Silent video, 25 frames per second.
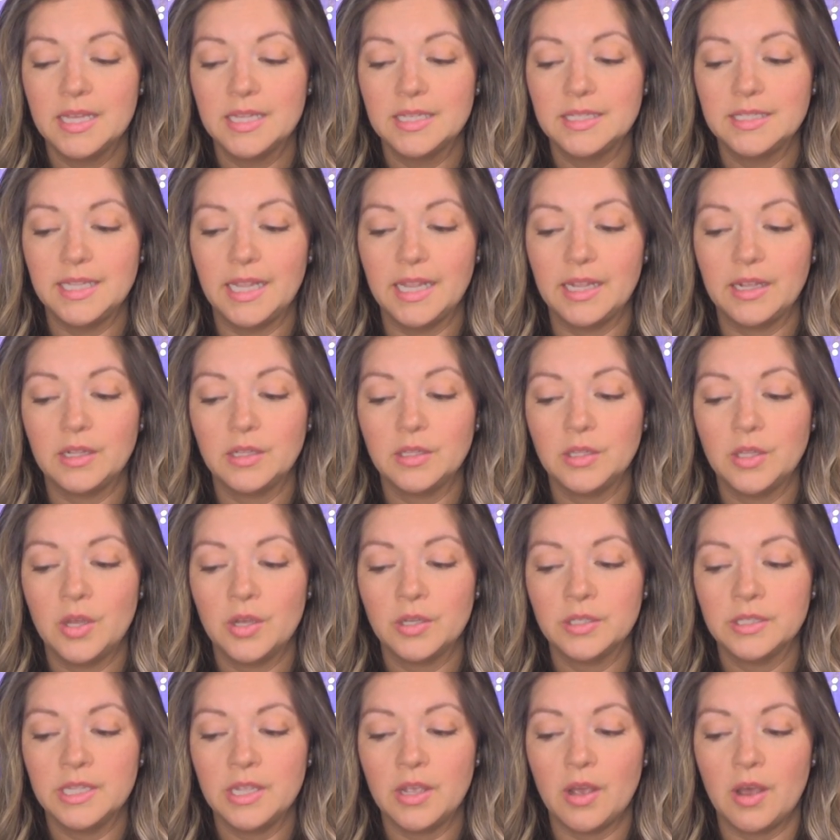Take
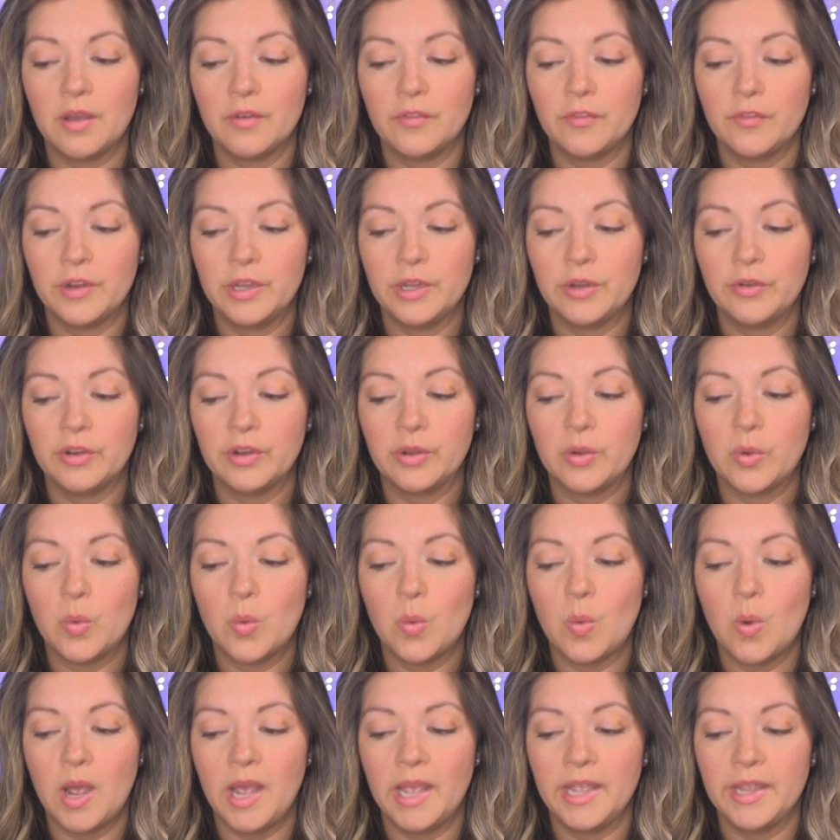along the offering
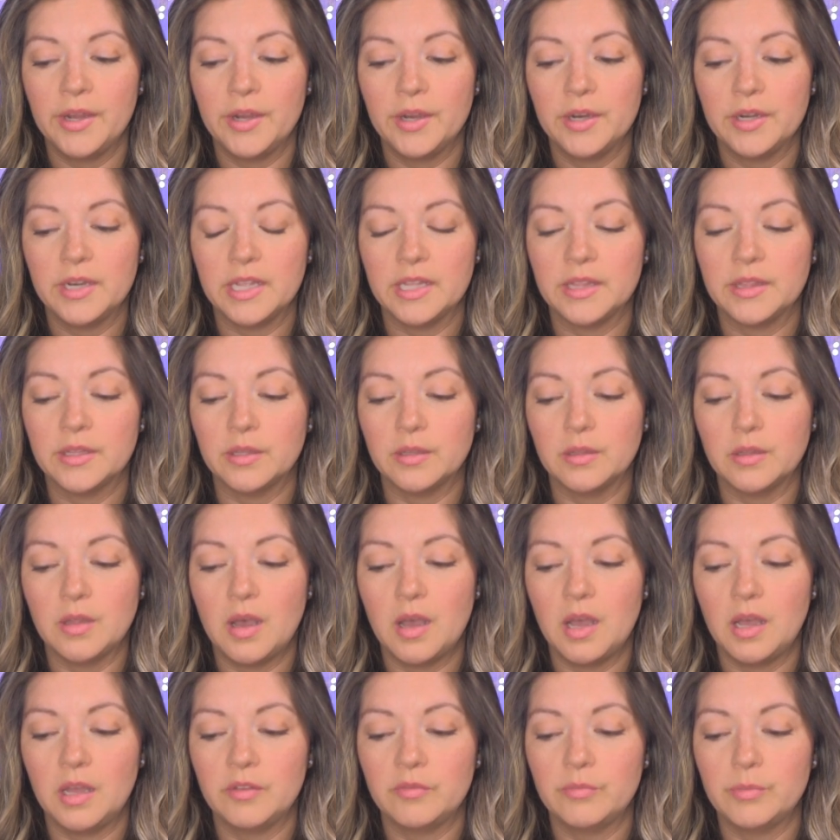required in the
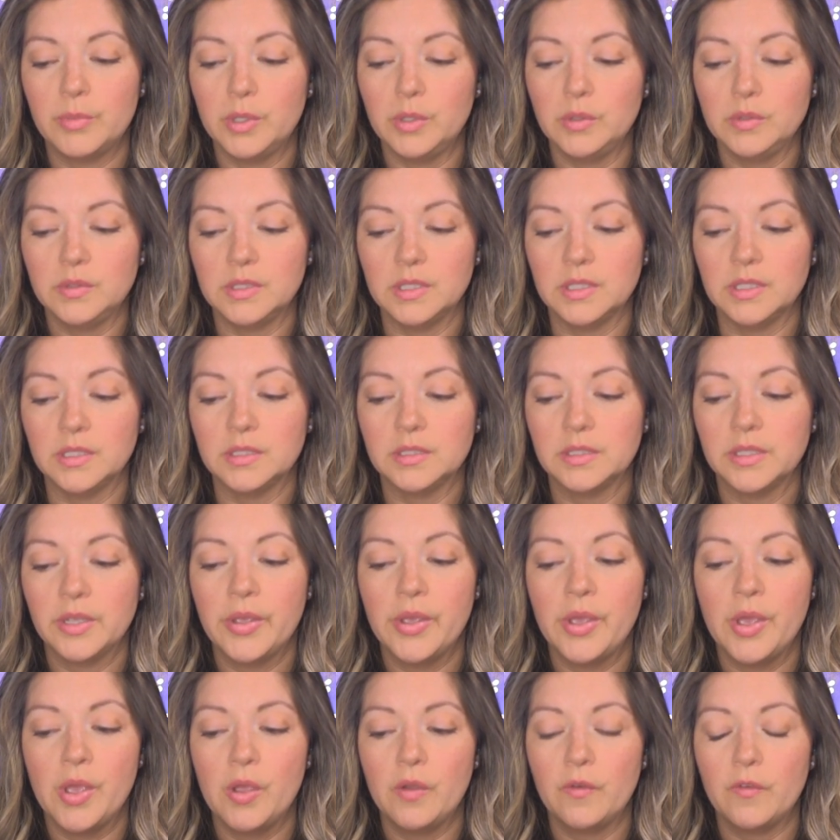law of Moses
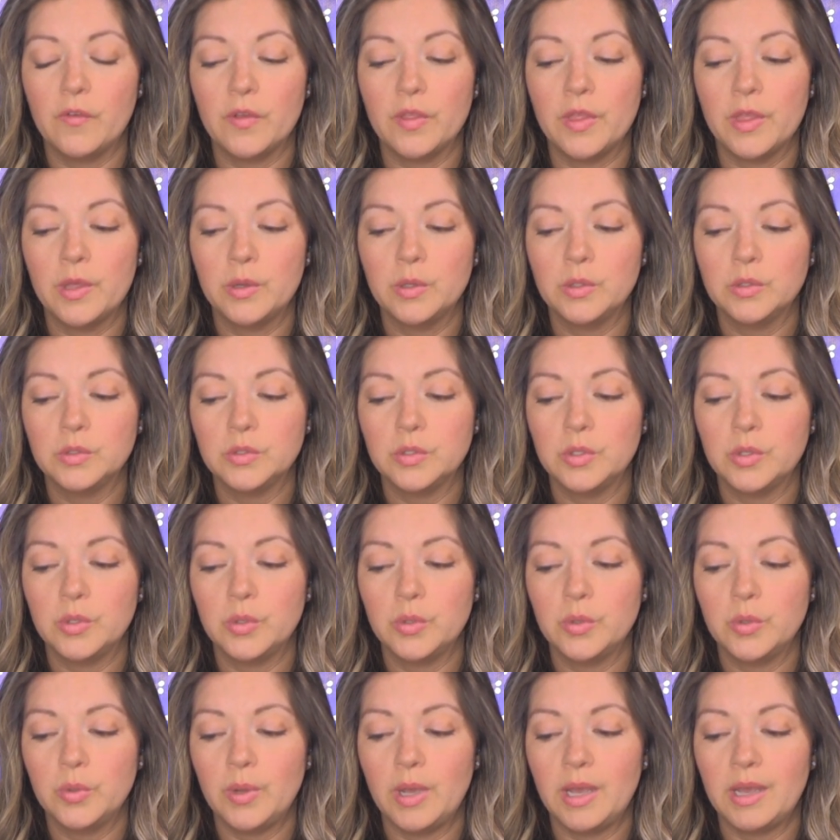for those
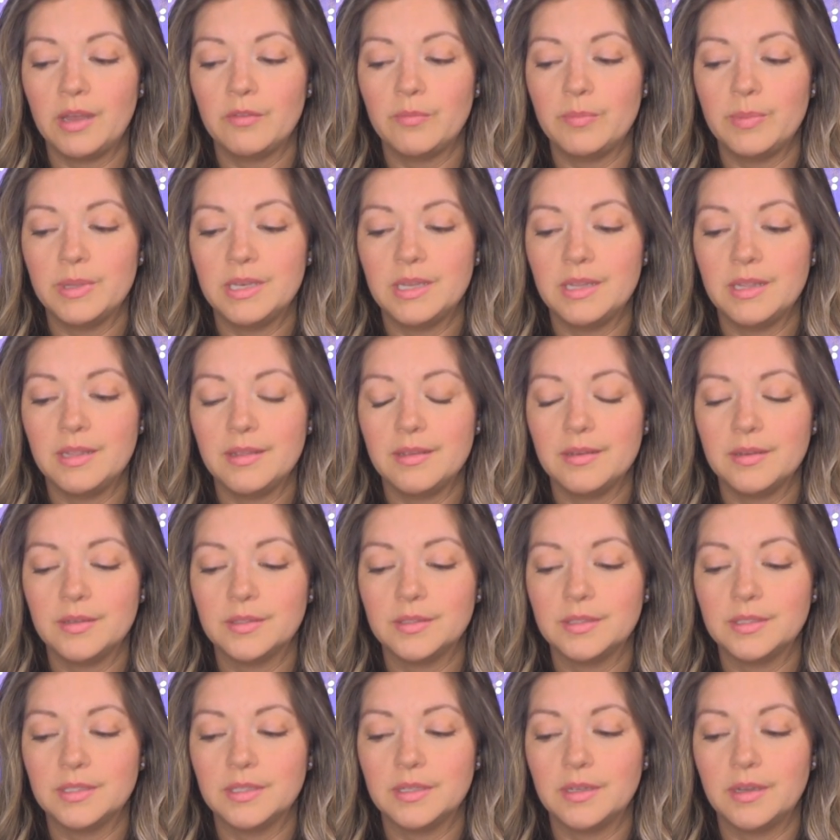who have been
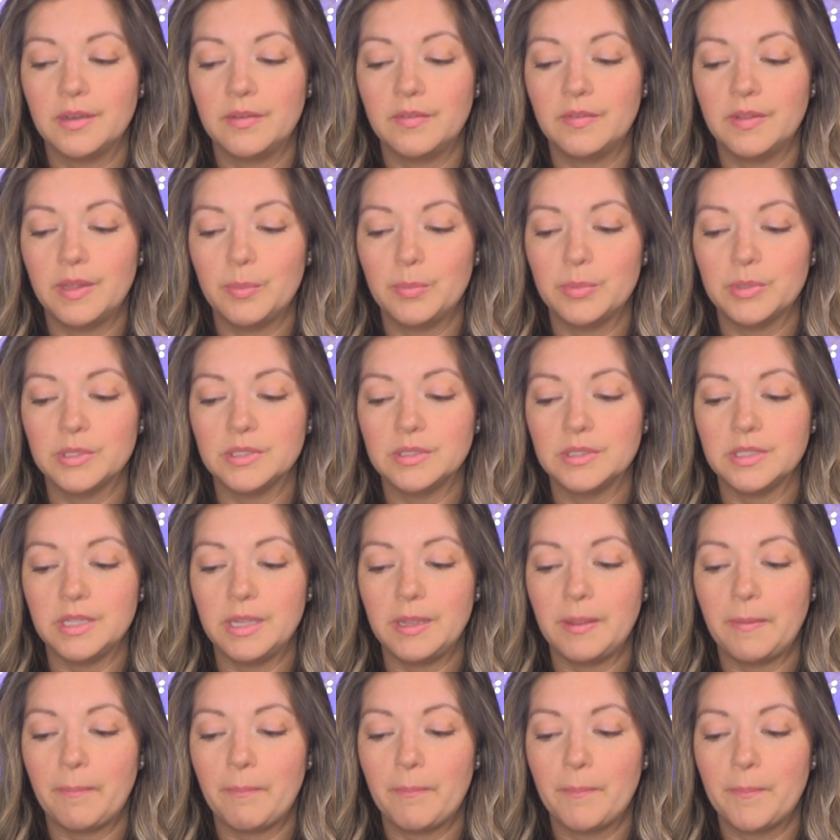healed of
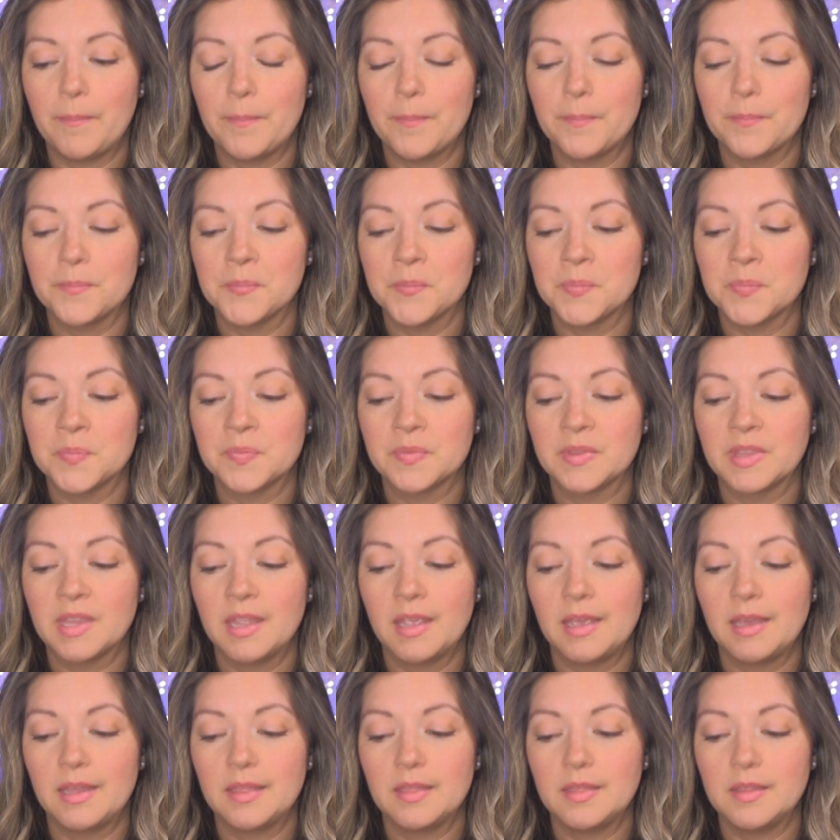leprosy.
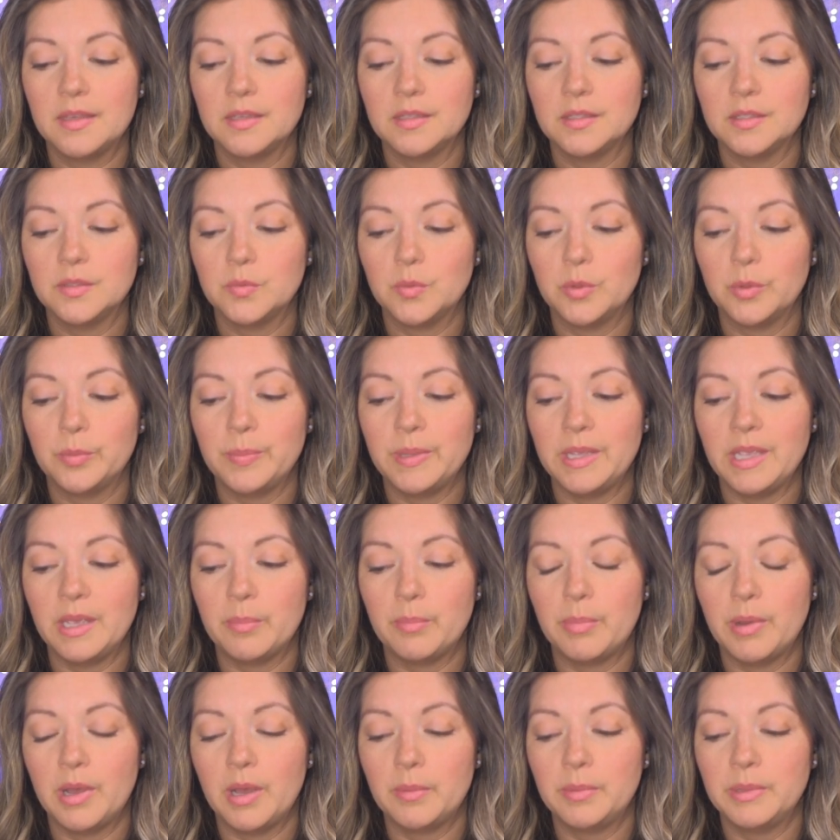This will be a
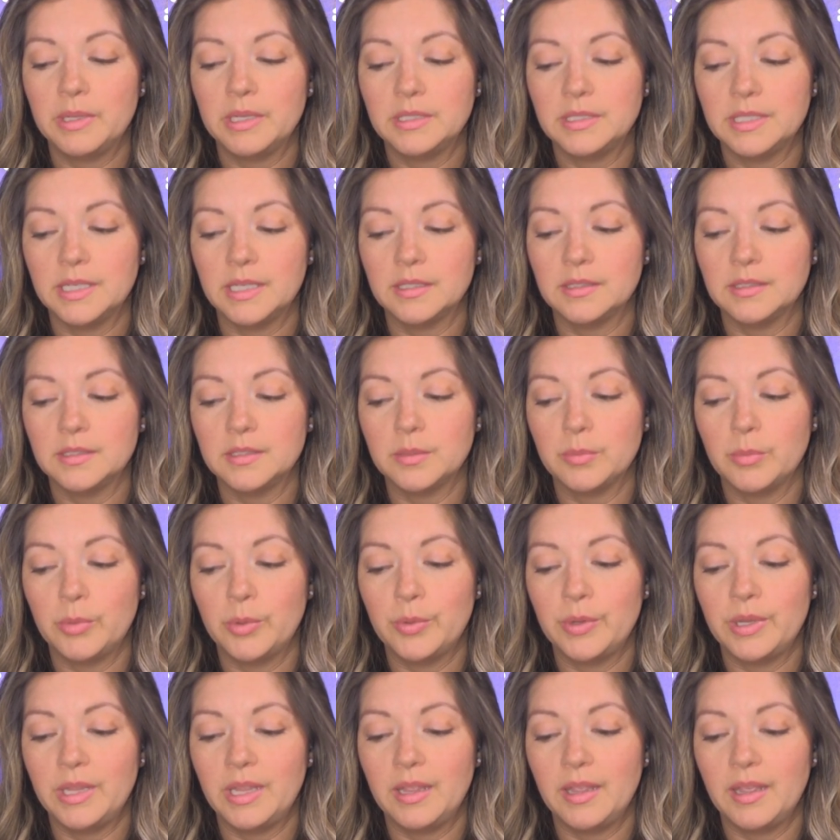public
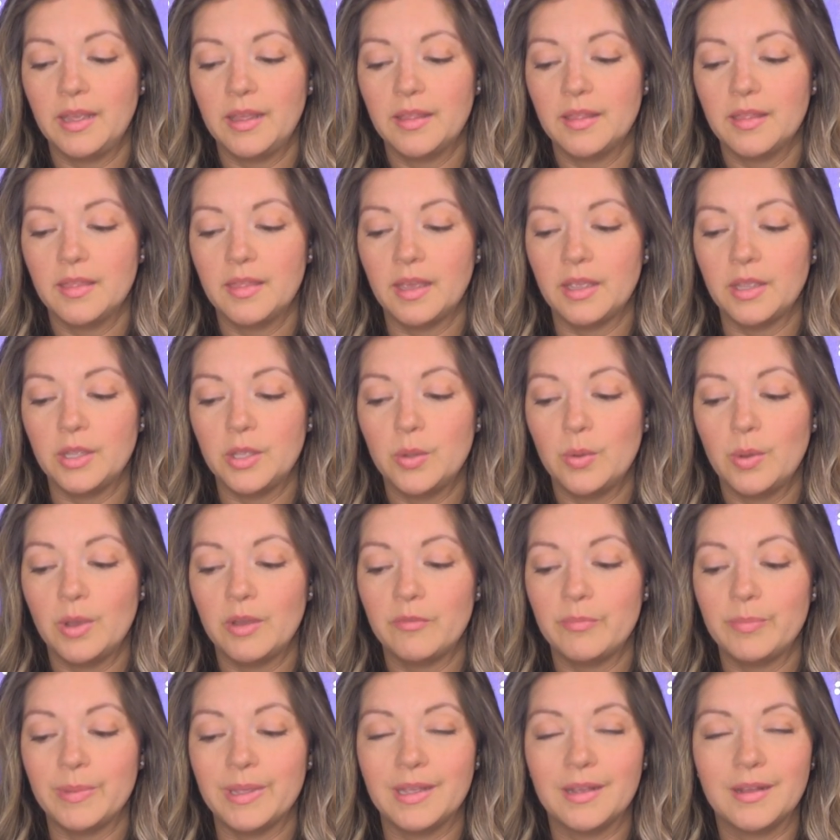testimony that you
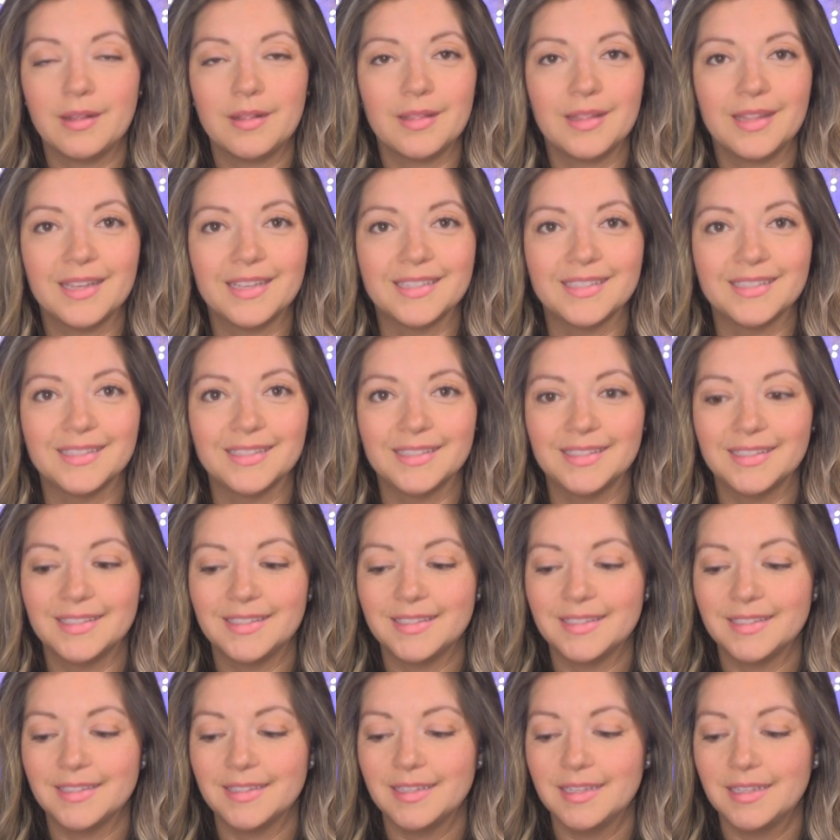have been
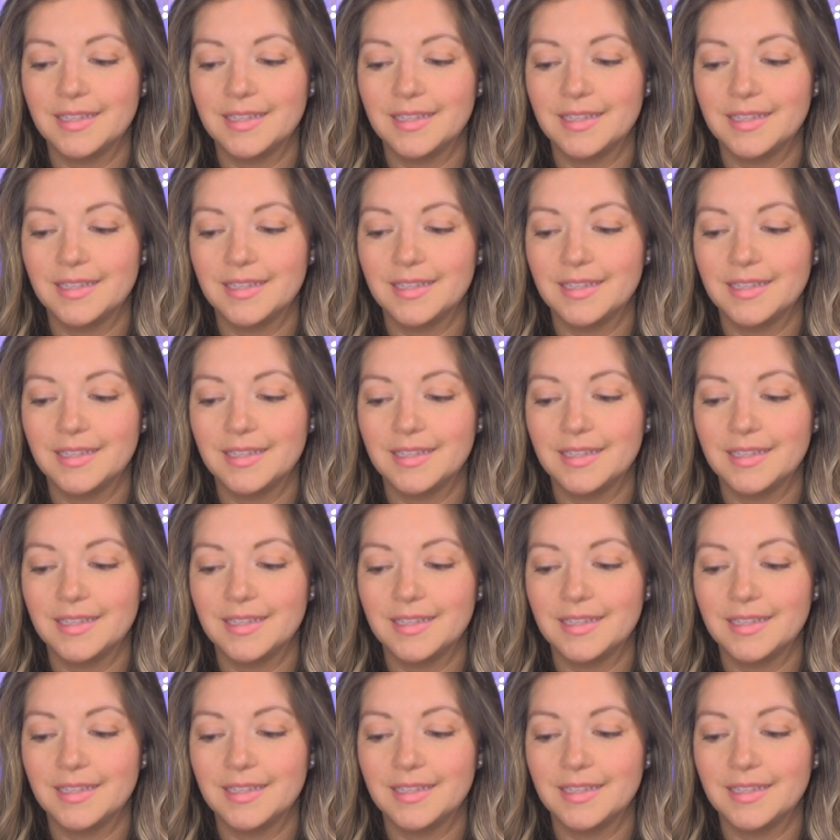cleansed.